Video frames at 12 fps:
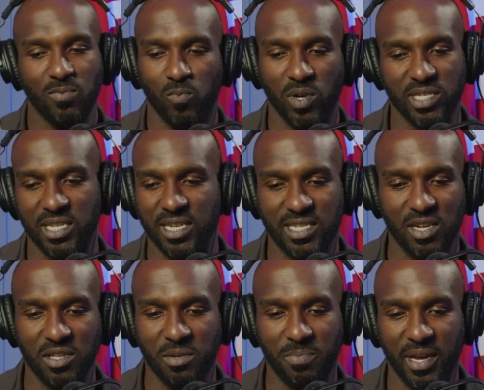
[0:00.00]
wasn't
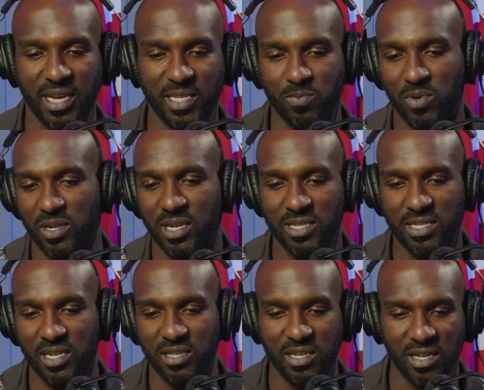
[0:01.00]
necessarily the biggest, wasn't
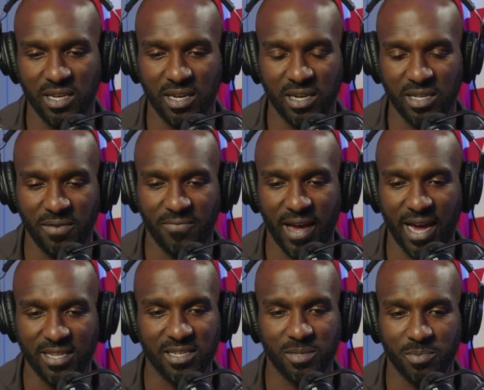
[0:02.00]
necessarily the
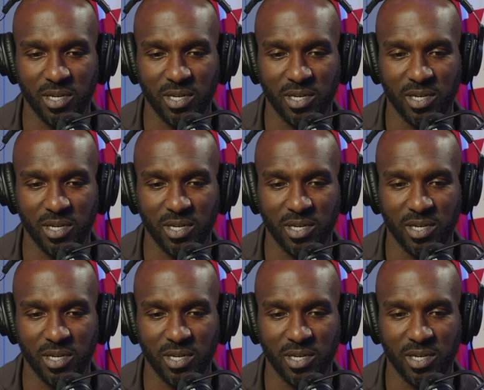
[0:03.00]
fastest,